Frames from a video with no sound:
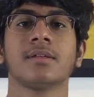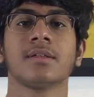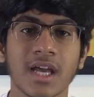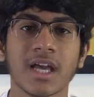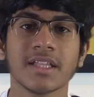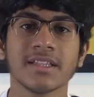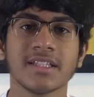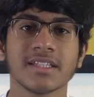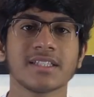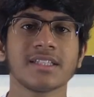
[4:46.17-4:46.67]

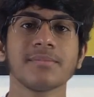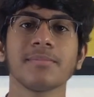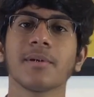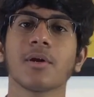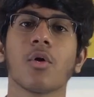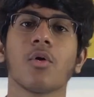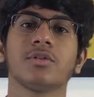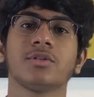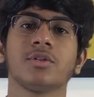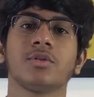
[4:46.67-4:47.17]
This is
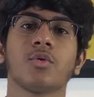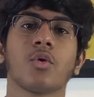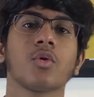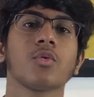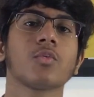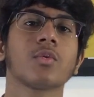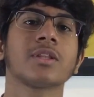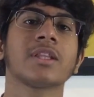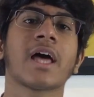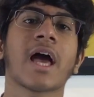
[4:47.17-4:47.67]
because you don't
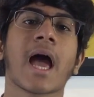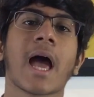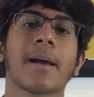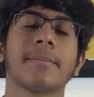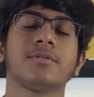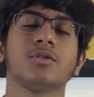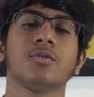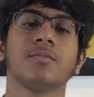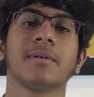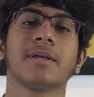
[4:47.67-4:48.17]
want the
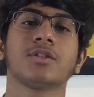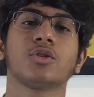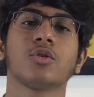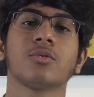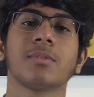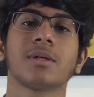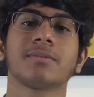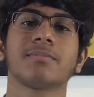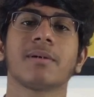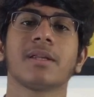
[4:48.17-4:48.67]
apps you pay so
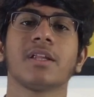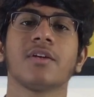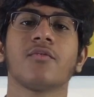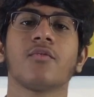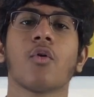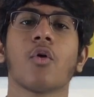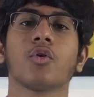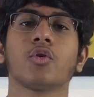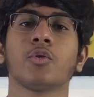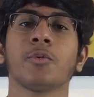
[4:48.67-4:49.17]
much money
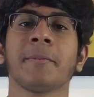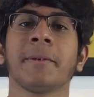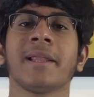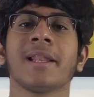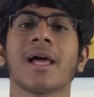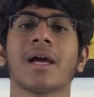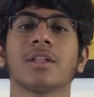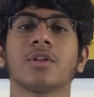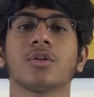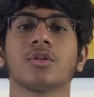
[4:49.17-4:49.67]
for to be
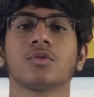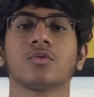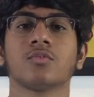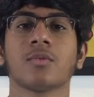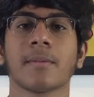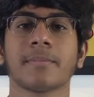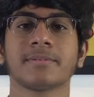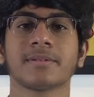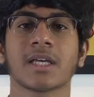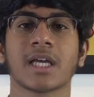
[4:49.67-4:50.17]
like those
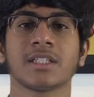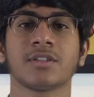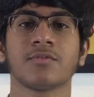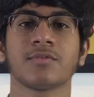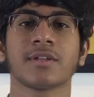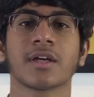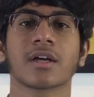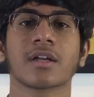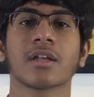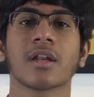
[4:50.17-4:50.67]
websites which
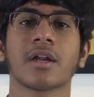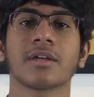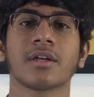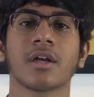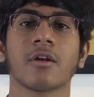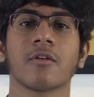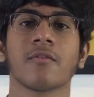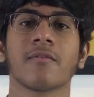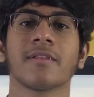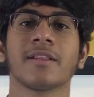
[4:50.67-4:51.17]
are
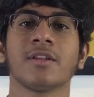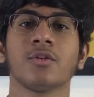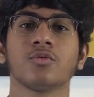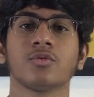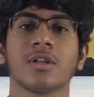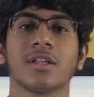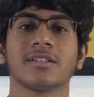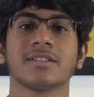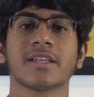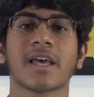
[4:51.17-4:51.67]
cluttered with
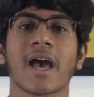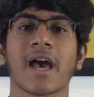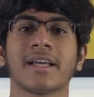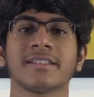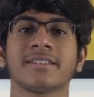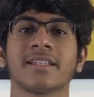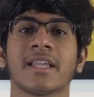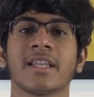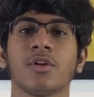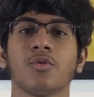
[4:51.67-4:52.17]
useless ads
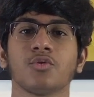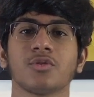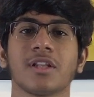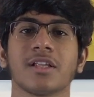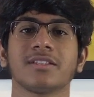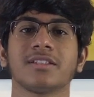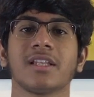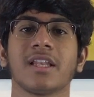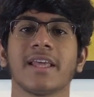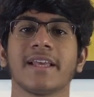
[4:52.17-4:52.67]
and
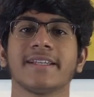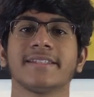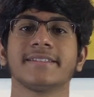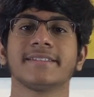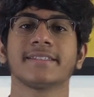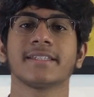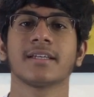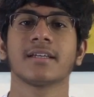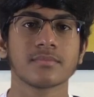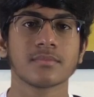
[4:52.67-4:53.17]
useless
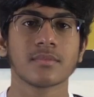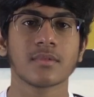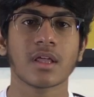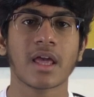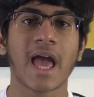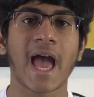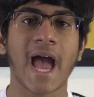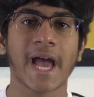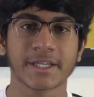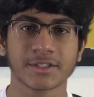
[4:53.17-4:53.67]
links.
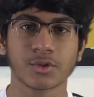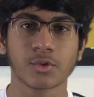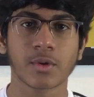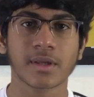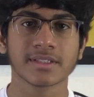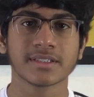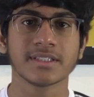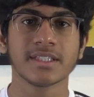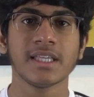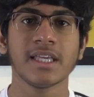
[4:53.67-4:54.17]
As you
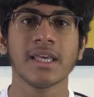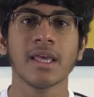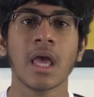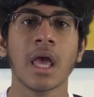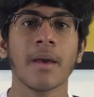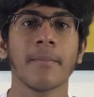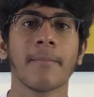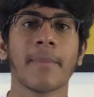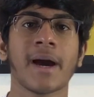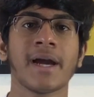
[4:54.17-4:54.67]
can see,
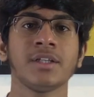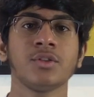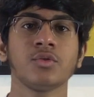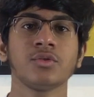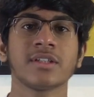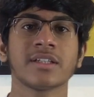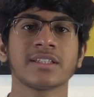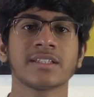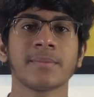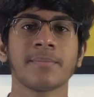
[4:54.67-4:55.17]
Byju's
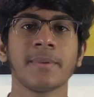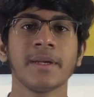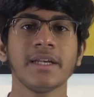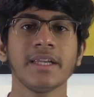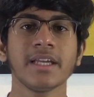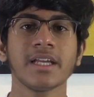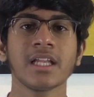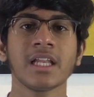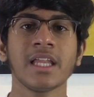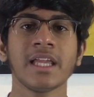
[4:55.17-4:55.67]
has a
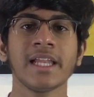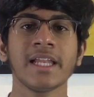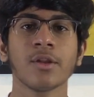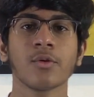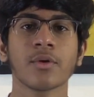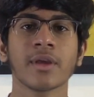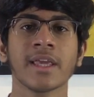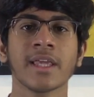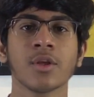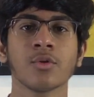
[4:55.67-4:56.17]
pretty clean
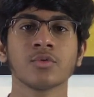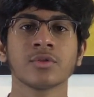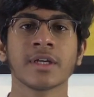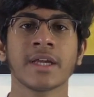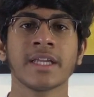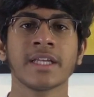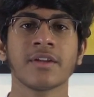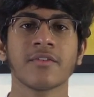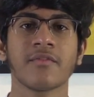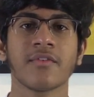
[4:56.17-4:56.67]
looking user
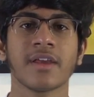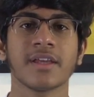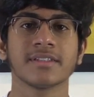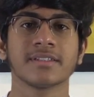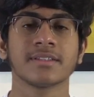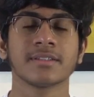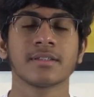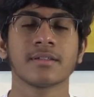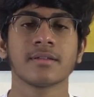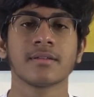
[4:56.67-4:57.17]

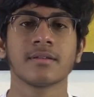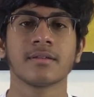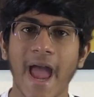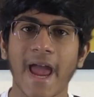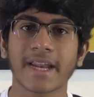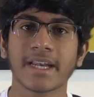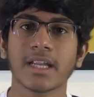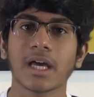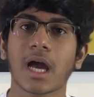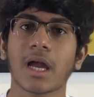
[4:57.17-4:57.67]
interface,
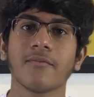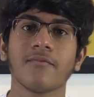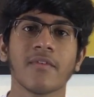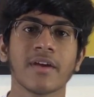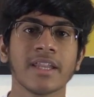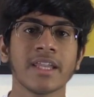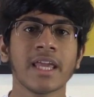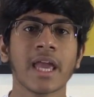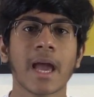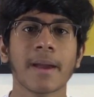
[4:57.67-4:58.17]
and I'm
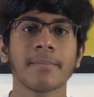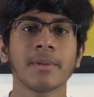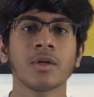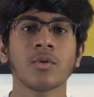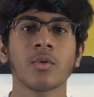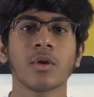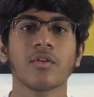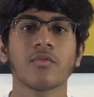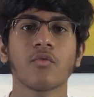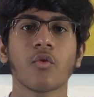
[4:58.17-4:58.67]
very happy to
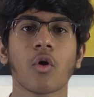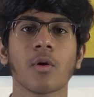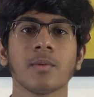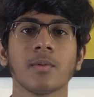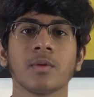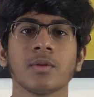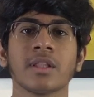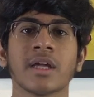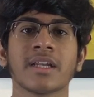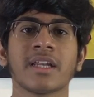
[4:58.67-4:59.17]
inform
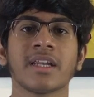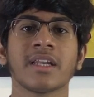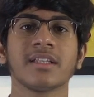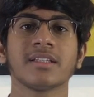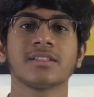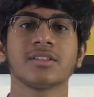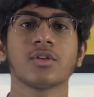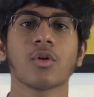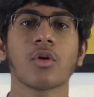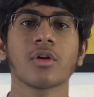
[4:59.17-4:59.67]
you that it
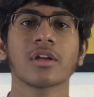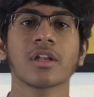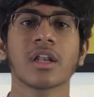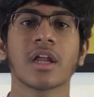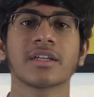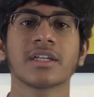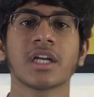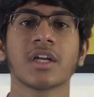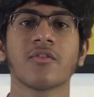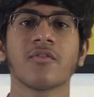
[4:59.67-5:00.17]
is not
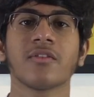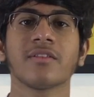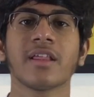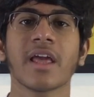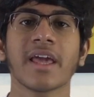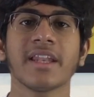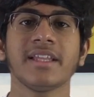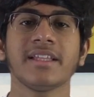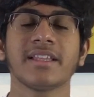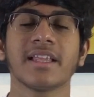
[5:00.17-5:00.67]
cluttered with
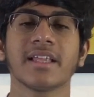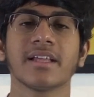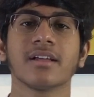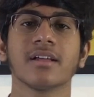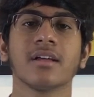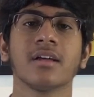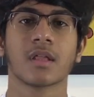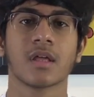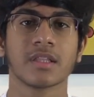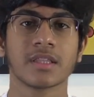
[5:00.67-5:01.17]
anything.
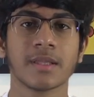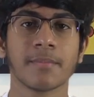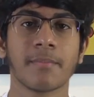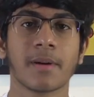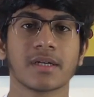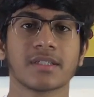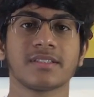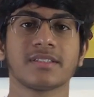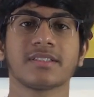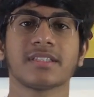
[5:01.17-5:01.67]
The
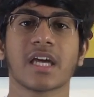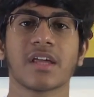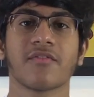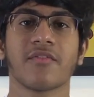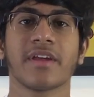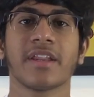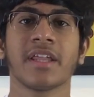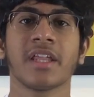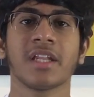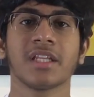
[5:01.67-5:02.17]
buttons are
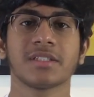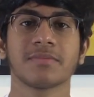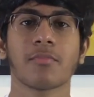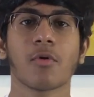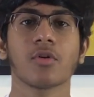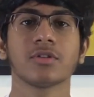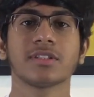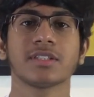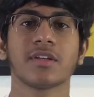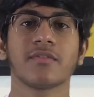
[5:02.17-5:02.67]
very
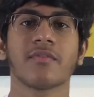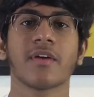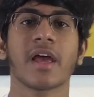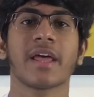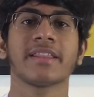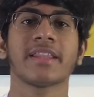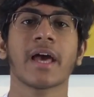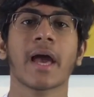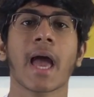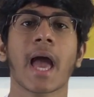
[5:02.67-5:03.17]
responsive
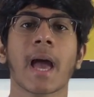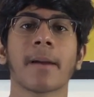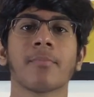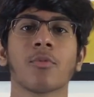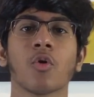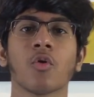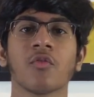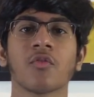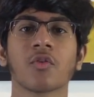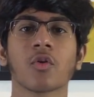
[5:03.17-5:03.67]
and the app
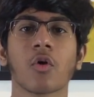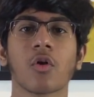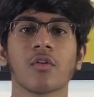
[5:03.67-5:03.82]
overall